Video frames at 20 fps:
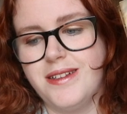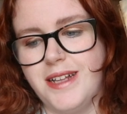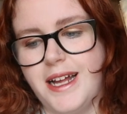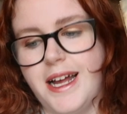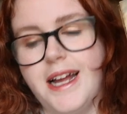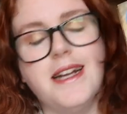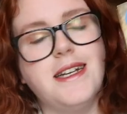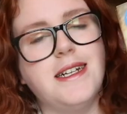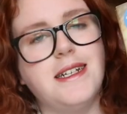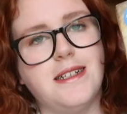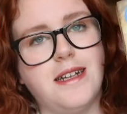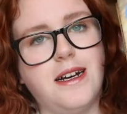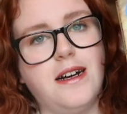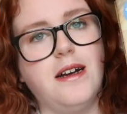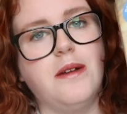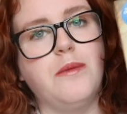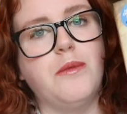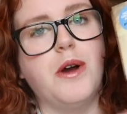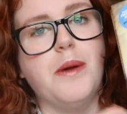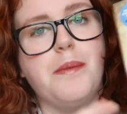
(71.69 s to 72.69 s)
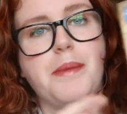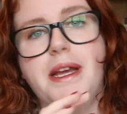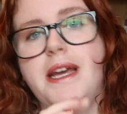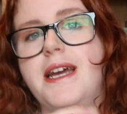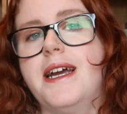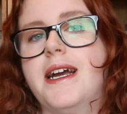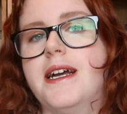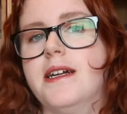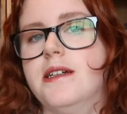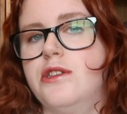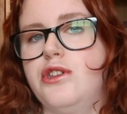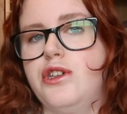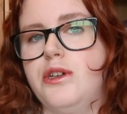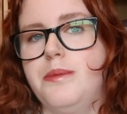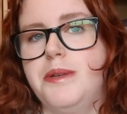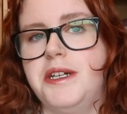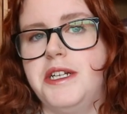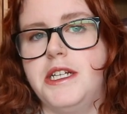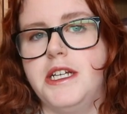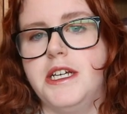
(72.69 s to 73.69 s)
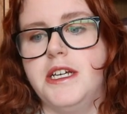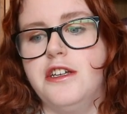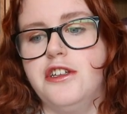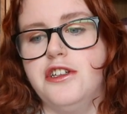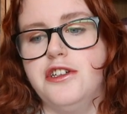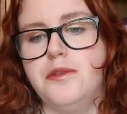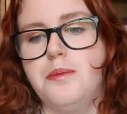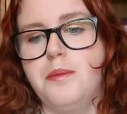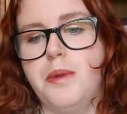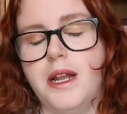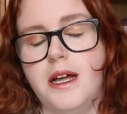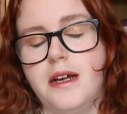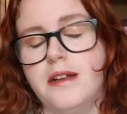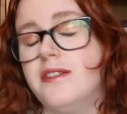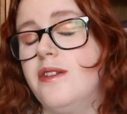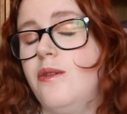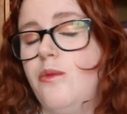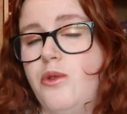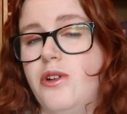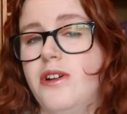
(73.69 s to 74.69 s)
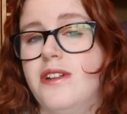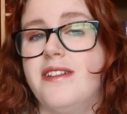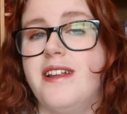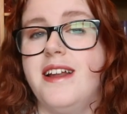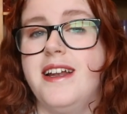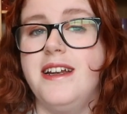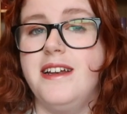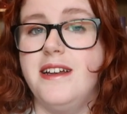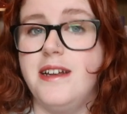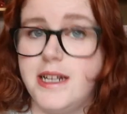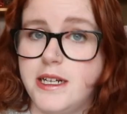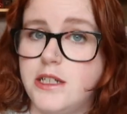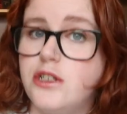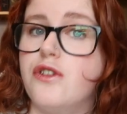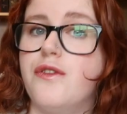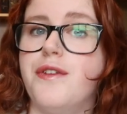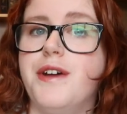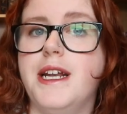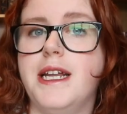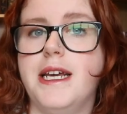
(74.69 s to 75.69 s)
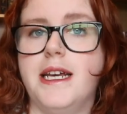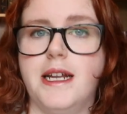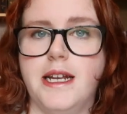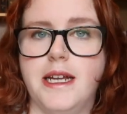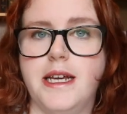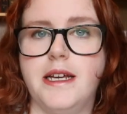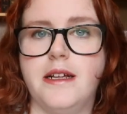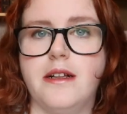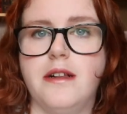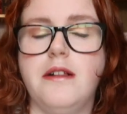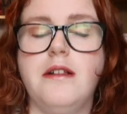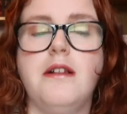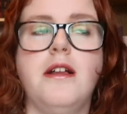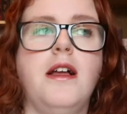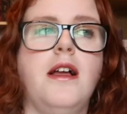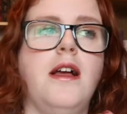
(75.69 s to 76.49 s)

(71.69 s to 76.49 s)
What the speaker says: set in a time where being LGBTQ+ was literally illegal,